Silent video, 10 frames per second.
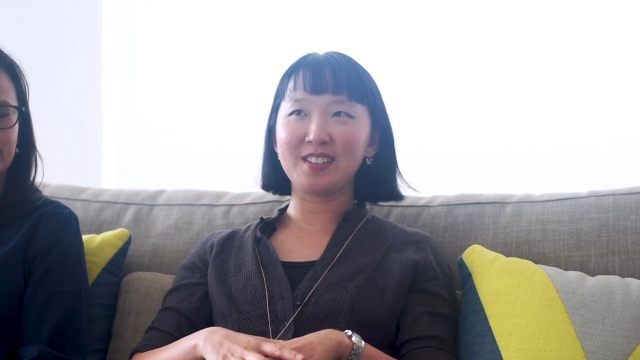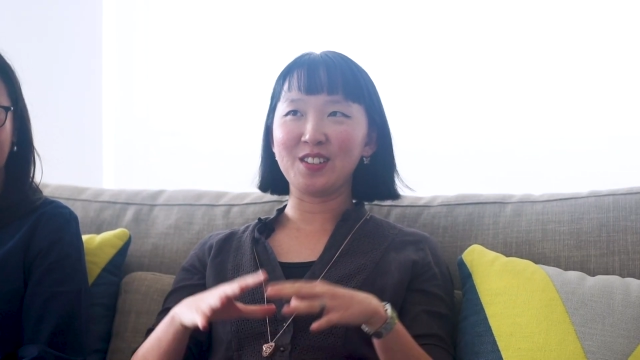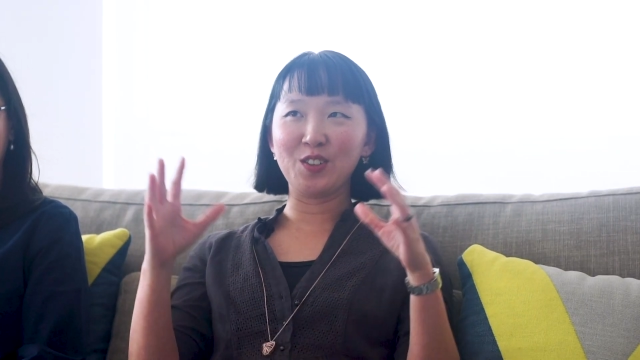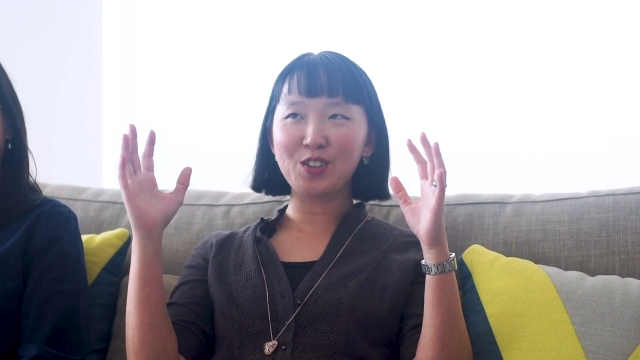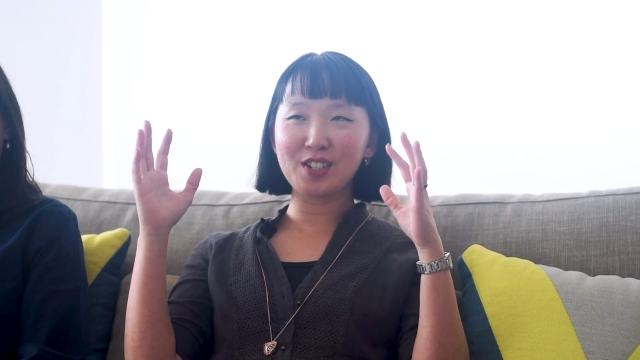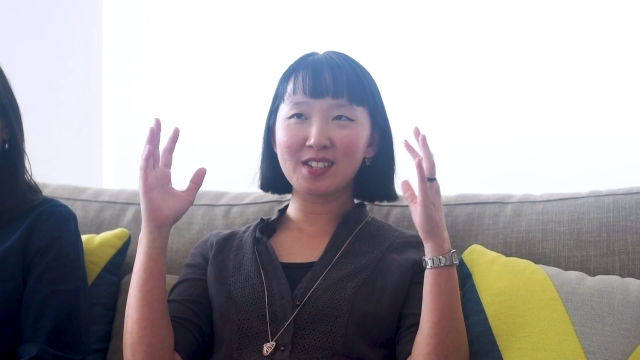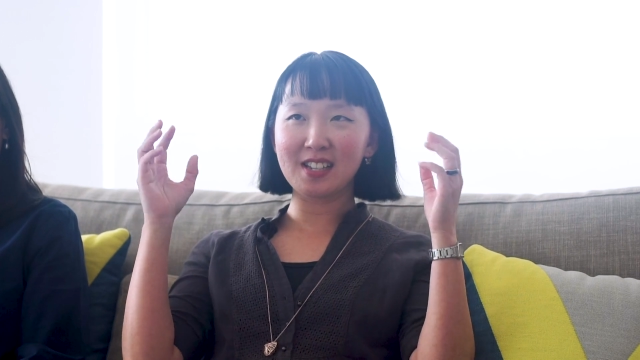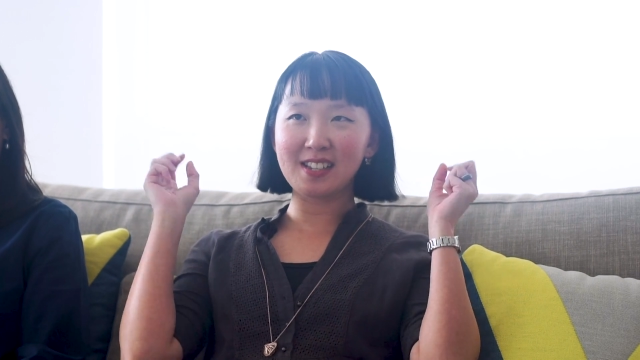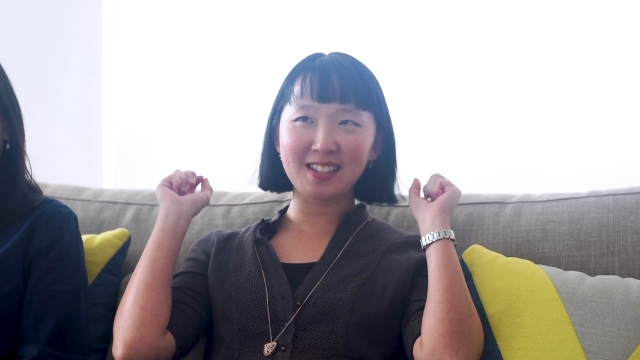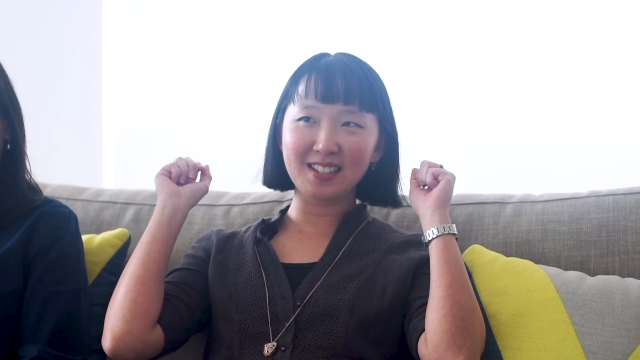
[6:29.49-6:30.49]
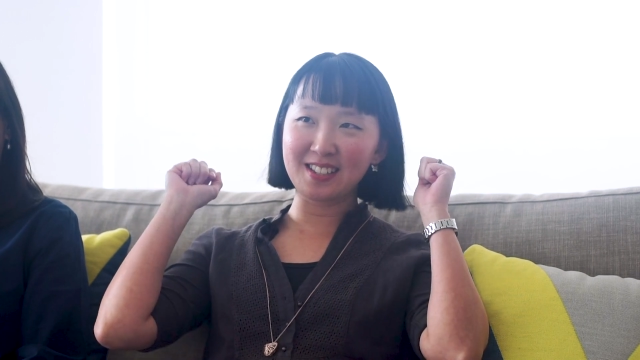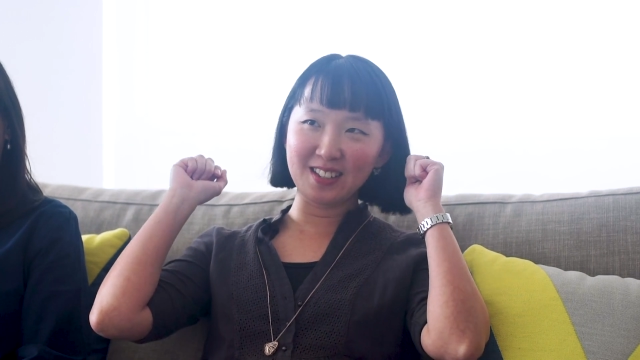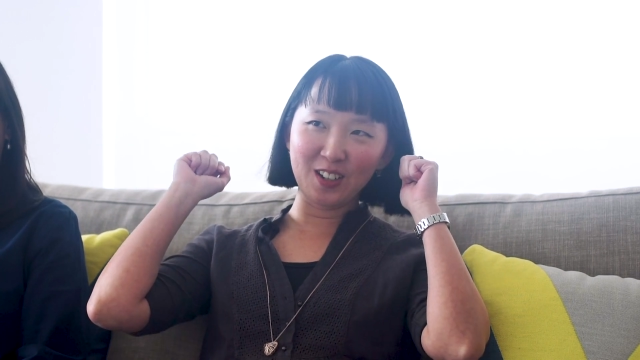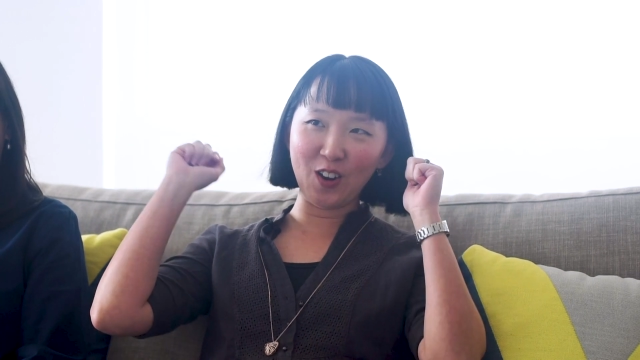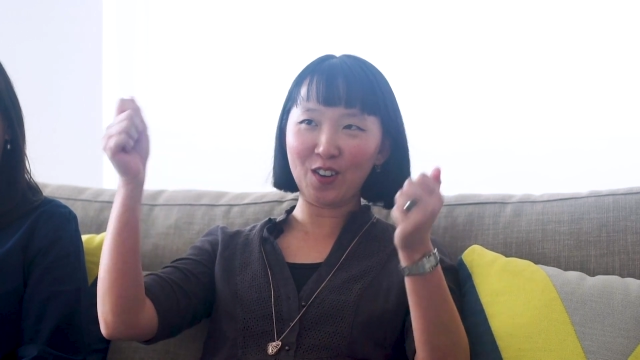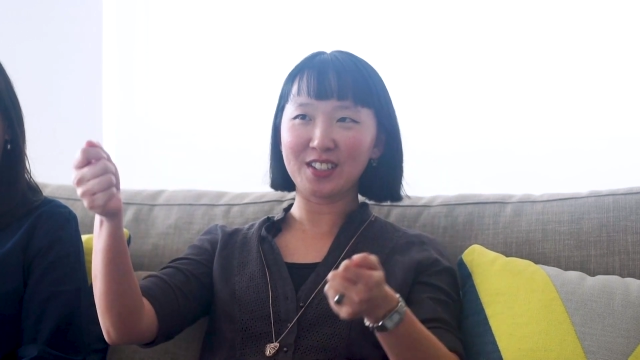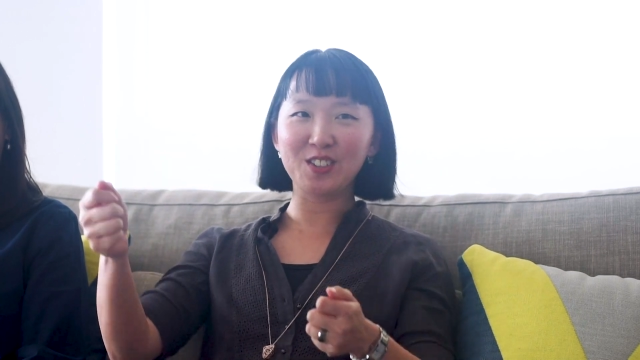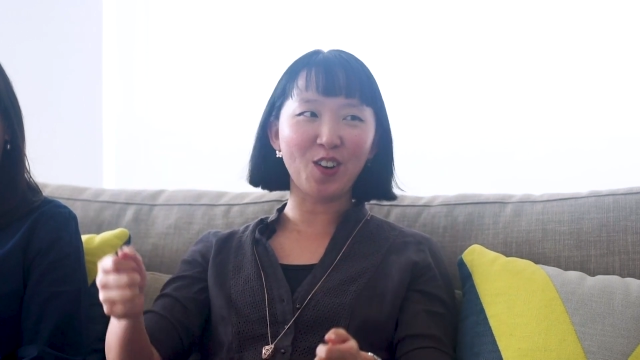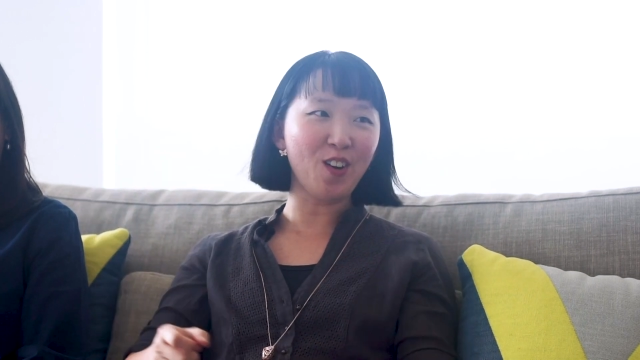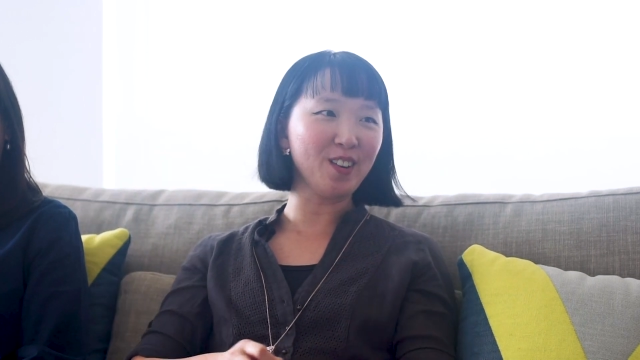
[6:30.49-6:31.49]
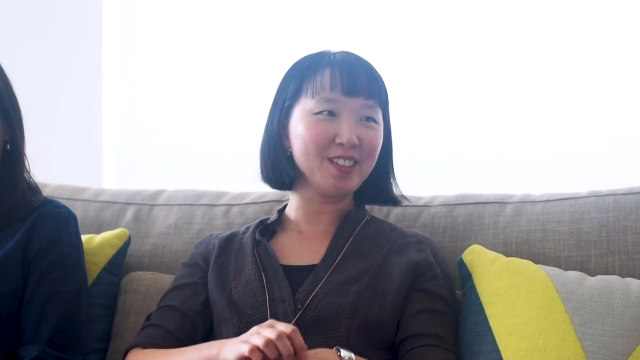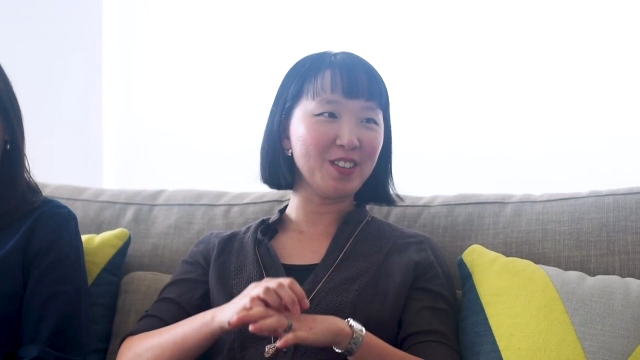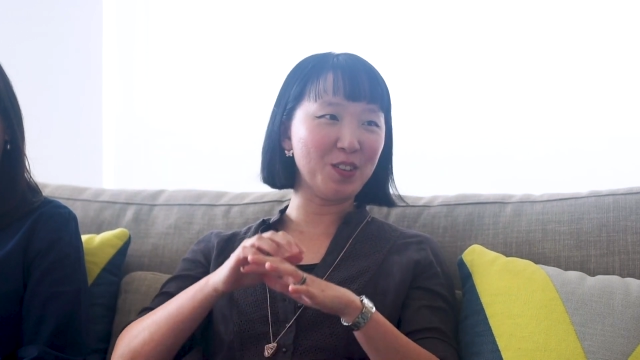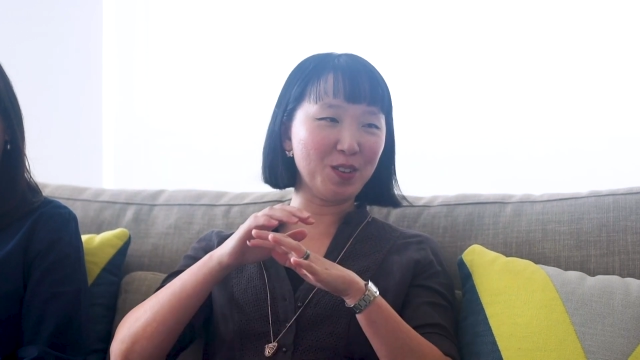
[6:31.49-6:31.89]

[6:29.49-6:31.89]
just locked the door.